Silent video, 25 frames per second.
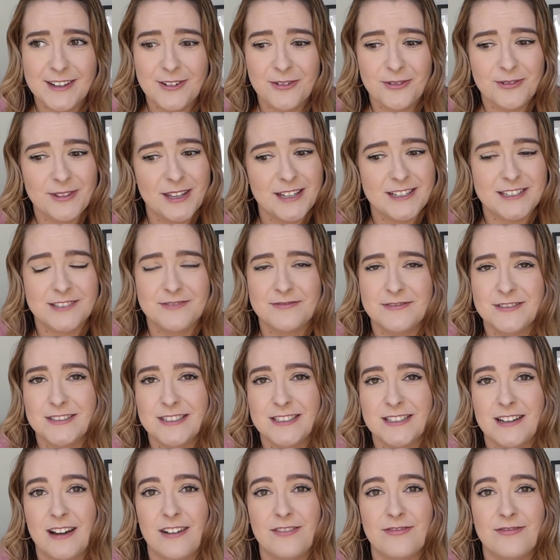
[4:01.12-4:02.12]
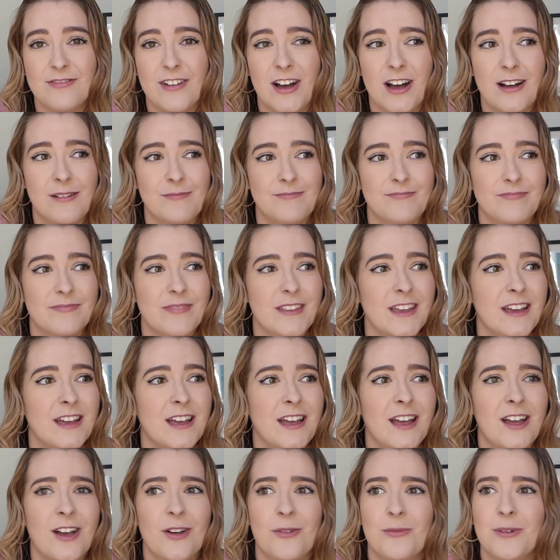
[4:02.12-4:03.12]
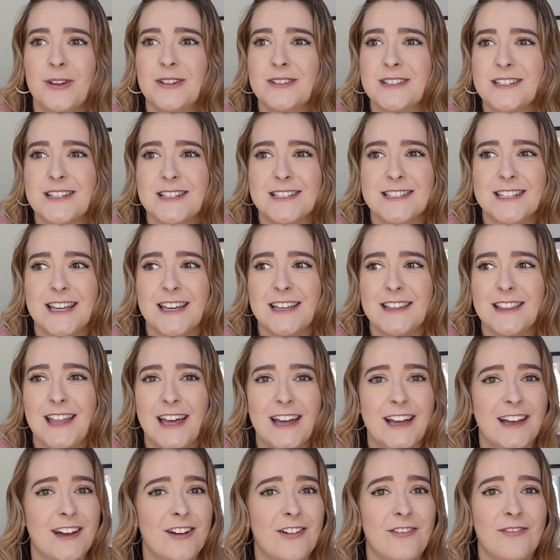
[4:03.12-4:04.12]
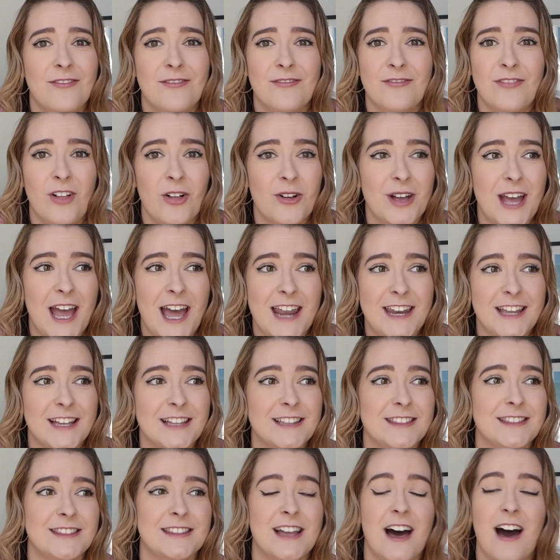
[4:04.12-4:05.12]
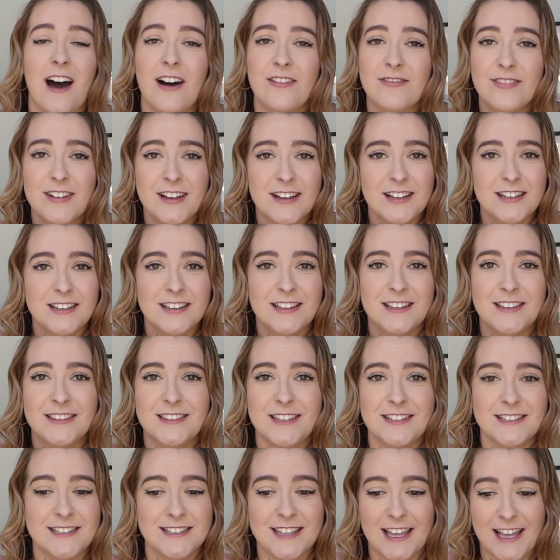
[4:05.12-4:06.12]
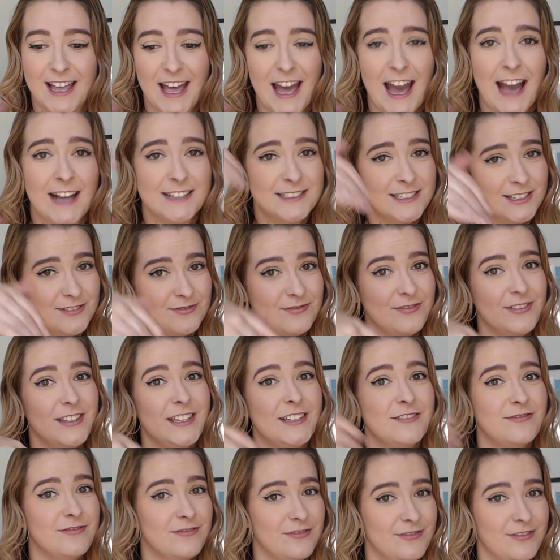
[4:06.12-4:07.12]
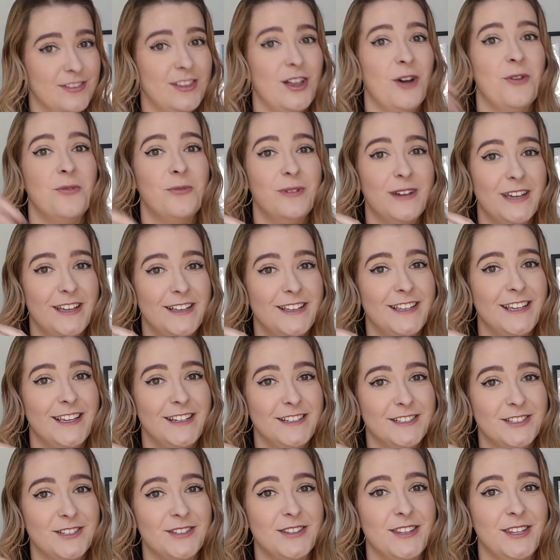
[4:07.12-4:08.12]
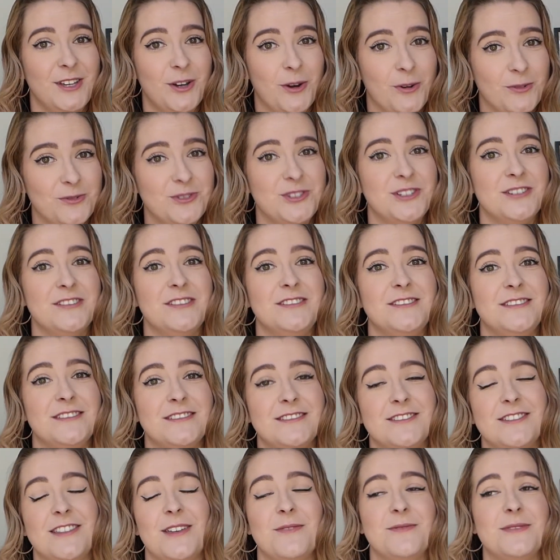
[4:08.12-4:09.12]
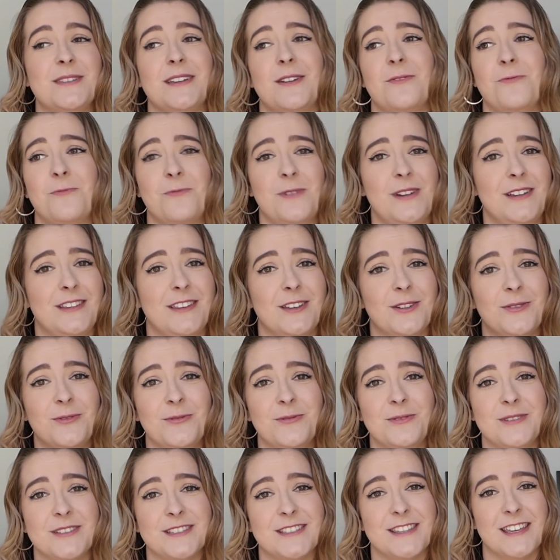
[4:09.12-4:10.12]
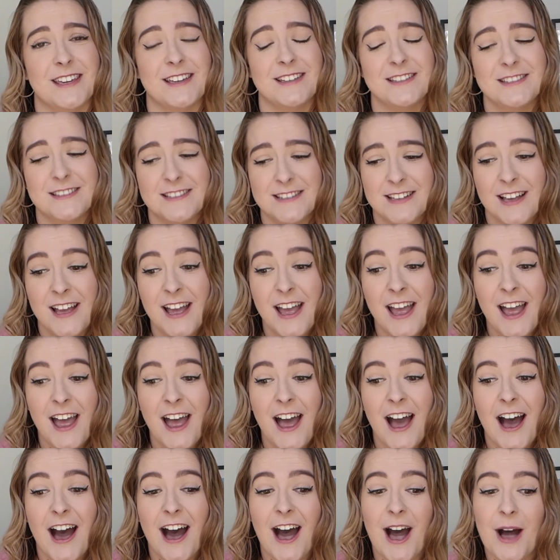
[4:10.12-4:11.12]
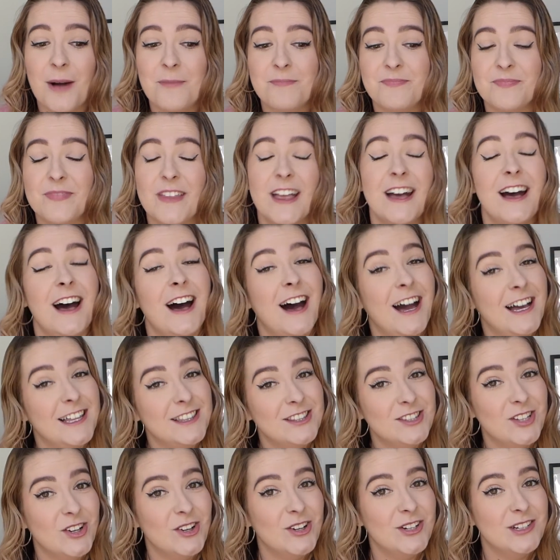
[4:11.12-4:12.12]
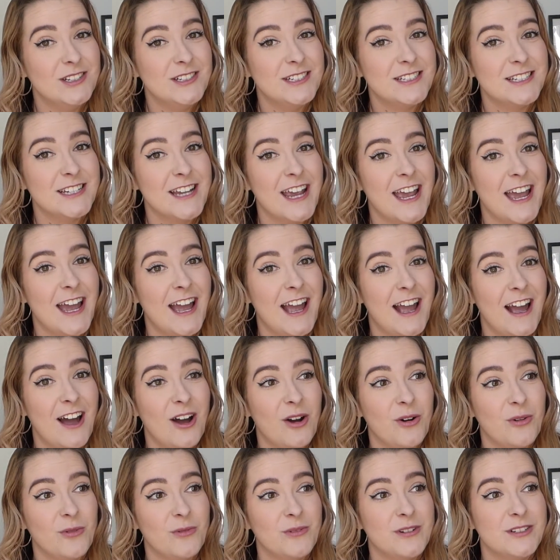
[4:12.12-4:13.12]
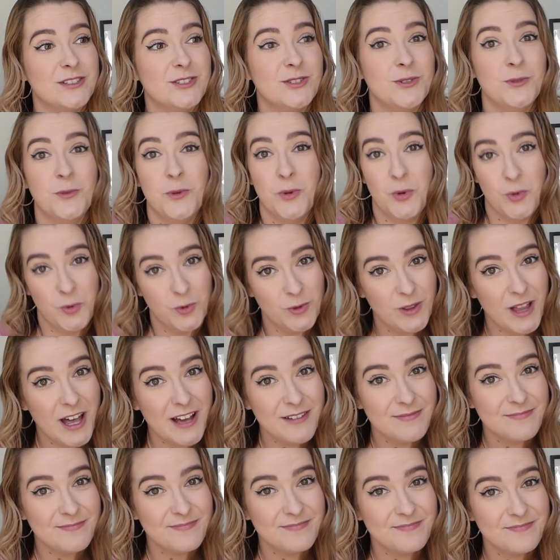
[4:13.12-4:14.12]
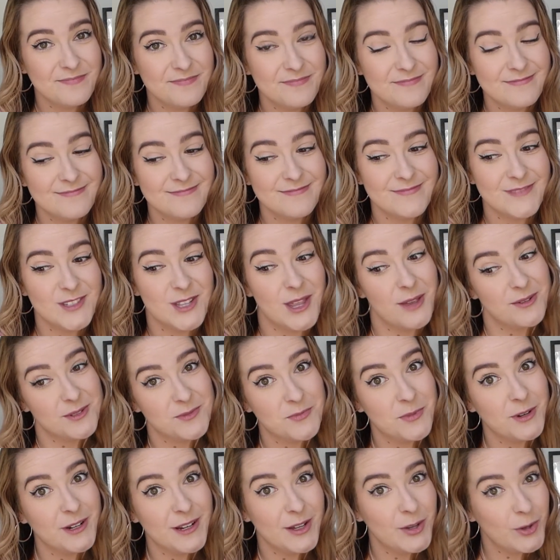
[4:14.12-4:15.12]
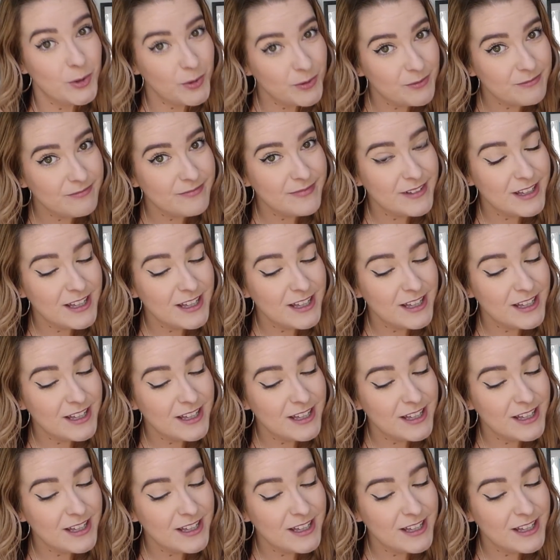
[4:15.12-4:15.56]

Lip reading: all that different stuff. We got to see like volcanic lava that's like actively flowing into the ocean. So that was like one of the coolest things. I learned how to hula, so that was pretty cool,